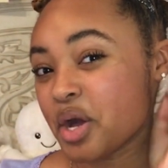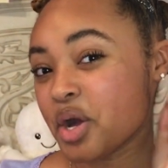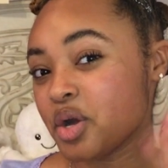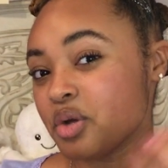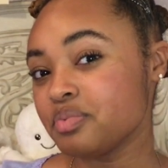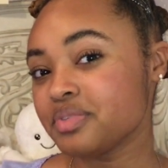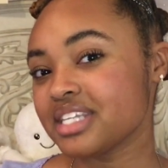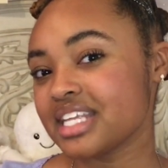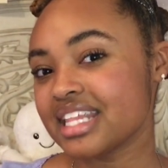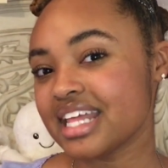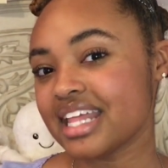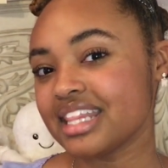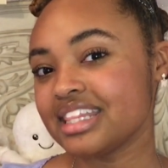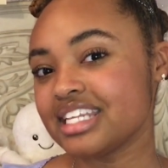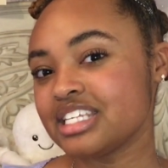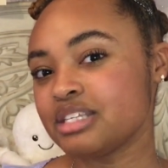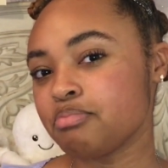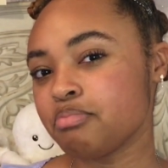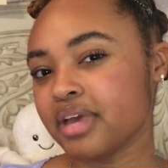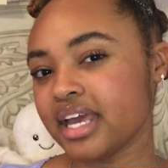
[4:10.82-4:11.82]
hoops and then
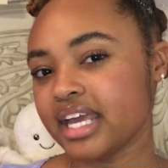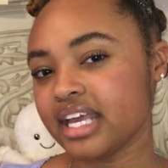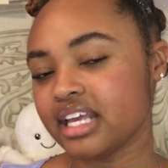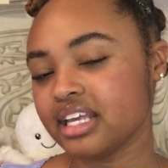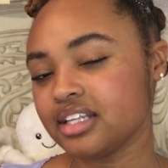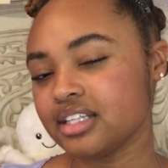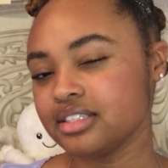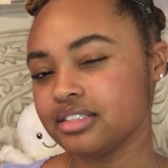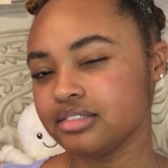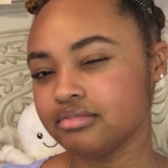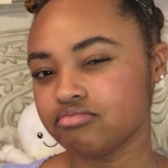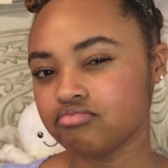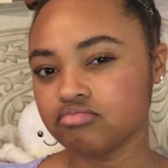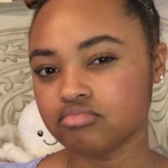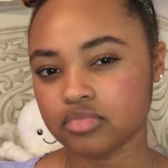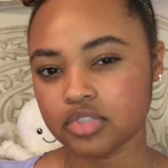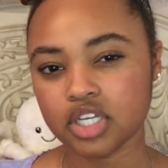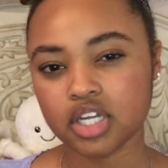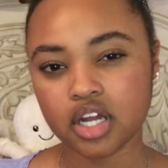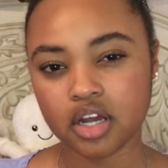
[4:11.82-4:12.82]
this big,
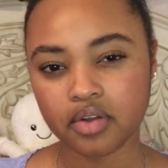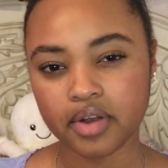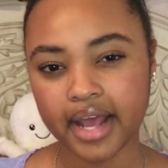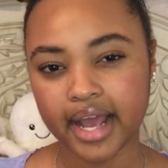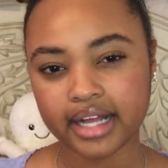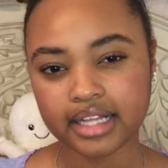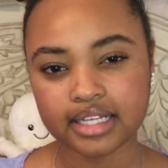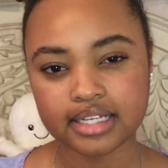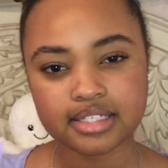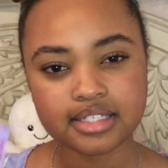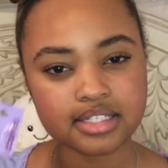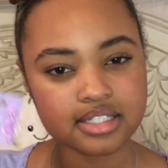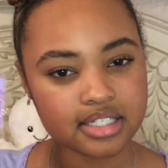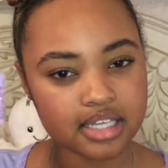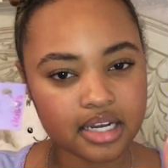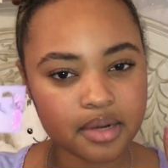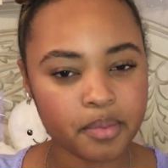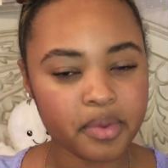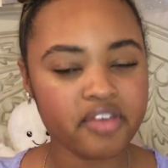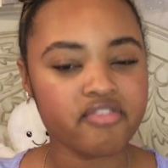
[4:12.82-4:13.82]
you know, necklace. It's
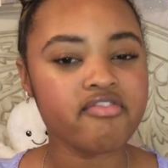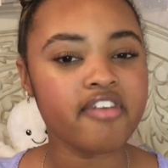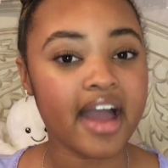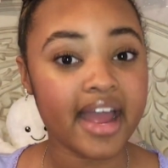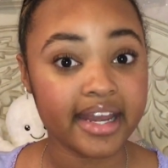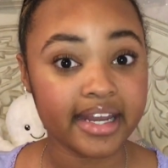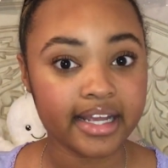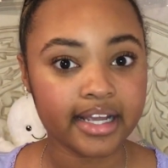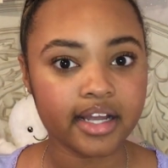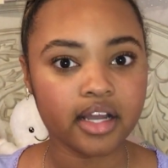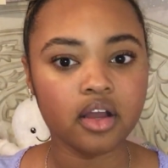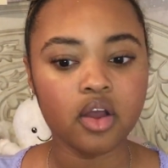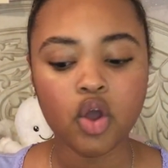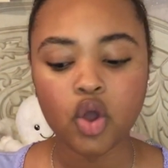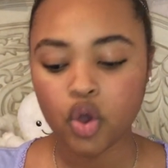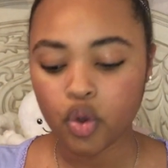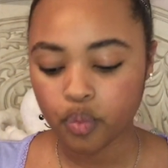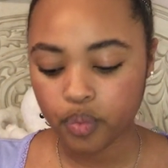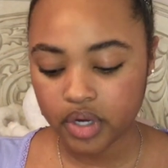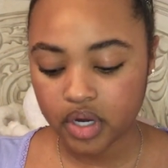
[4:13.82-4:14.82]
gonna be fighting.
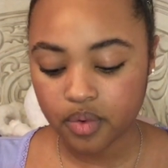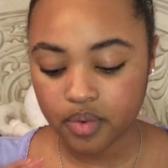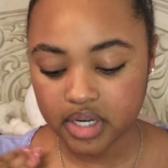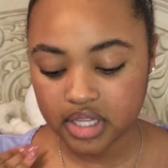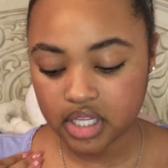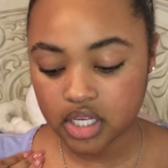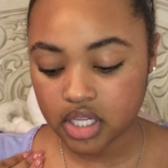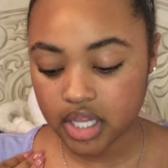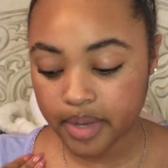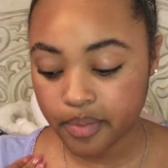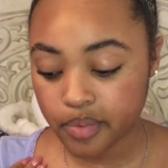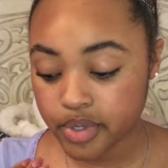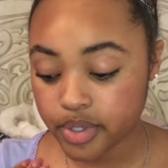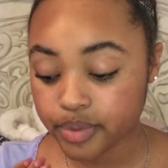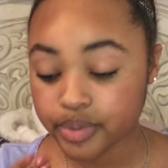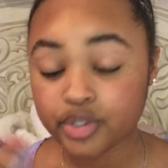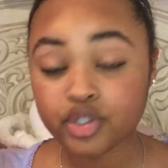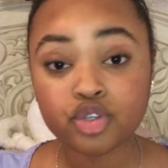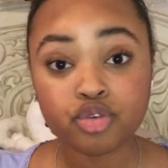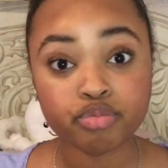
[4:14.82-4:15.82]
We don't wanna look like we're
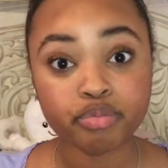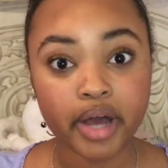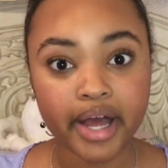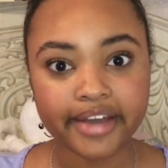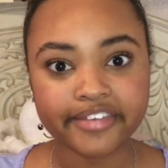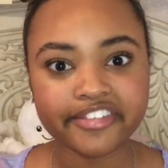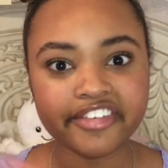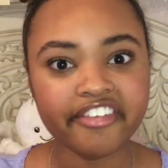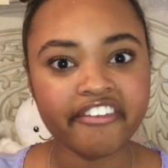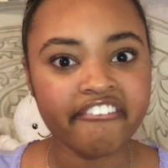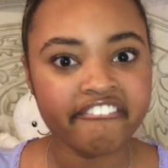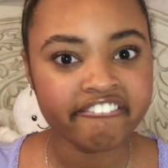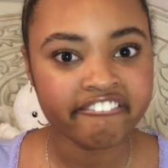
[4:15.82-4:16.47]
doing too much.